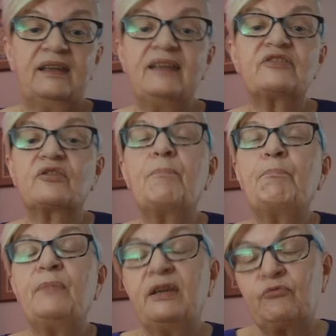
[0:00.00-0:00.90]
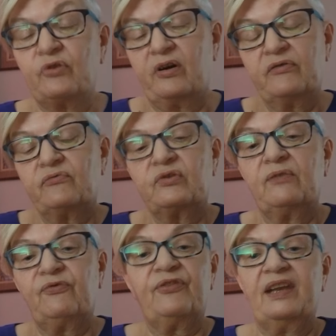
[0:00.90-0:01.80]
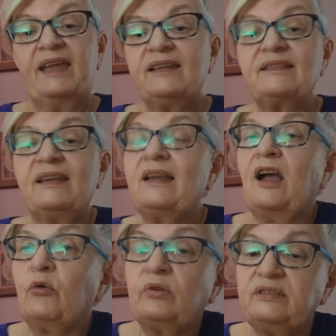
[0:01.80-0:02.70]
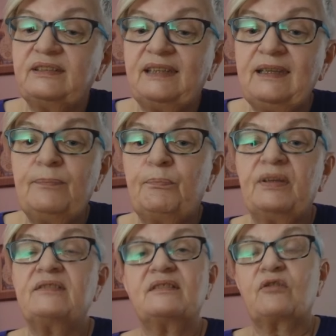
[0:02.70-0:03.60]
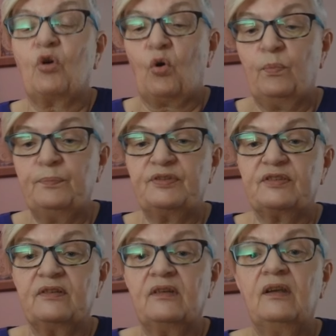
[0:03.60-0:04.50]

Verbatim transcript: It's a mirror reflecting our deepest hopes